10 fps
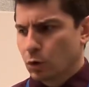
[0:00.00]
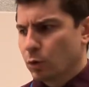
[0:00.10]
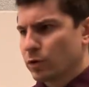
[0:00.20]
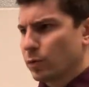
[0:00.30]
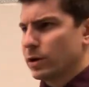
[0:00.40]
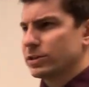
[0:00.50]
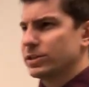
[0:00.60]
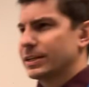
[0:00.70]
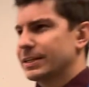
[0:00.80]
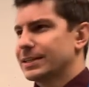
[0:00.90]
With water
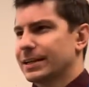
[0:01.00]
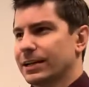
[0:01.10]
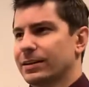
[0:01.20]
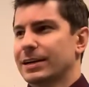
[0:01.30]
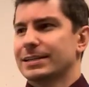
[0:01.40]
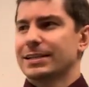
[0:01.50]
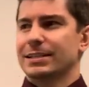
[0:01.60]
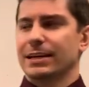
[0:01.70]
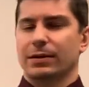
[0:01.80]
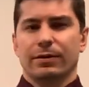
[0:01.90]
sticking together, guys, that's
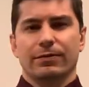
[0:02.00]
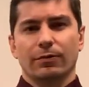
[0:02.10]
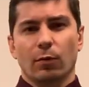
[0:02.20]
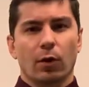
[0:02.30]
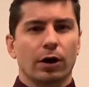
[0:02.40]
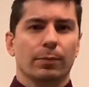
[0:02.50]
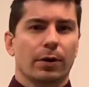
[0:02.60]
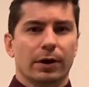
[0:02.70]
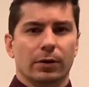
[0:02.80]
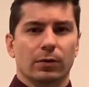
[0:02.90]
like if you have a water
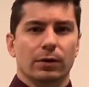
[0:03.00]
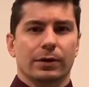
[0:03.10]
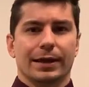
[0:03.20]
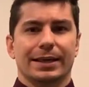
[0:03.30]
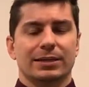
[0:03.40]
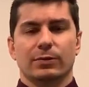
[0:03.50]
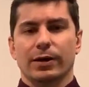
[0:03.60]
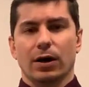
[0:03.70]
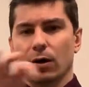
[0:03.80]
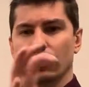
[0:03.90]
bottle, okay, that's why
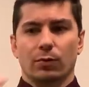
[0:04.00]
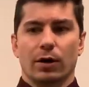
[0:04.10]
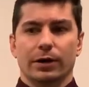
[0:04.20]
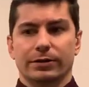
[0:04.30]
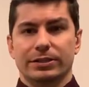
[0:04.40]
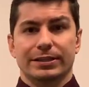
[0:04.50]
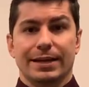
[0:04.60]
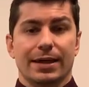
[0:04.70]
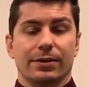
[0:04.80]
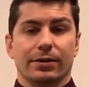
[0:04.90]
all the water is
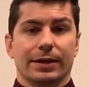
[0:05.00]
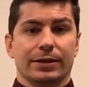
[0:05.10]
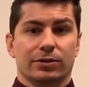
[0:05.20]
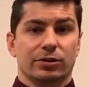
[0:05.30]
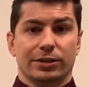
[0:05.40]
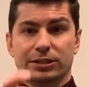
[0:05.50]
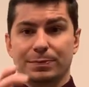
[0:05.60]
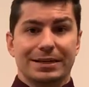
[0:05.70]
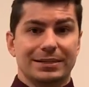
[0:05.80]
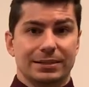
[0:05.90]
together and there's not
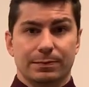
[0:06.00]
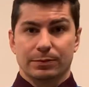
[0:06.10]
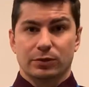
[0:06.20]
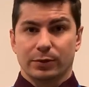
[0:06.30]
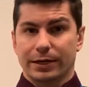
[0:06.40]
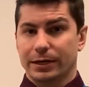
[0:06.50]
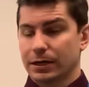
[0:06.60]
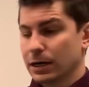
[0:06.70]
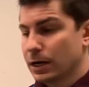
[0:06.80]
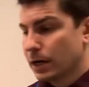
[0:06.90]
spaces between,
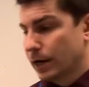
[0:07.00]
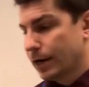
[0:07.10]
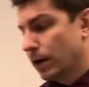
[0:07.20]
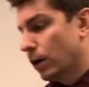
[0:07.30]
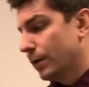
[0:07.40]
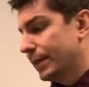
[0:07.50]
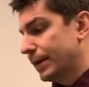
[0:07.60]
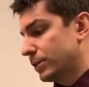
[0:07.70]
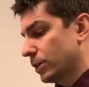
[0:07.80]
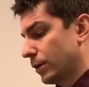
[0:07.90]
all right? All of that
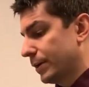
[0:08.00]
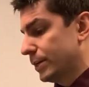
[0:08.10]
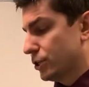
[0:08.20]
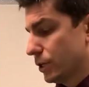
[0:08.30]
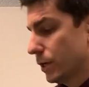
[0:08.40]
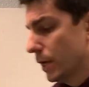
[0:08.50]
is cohesion.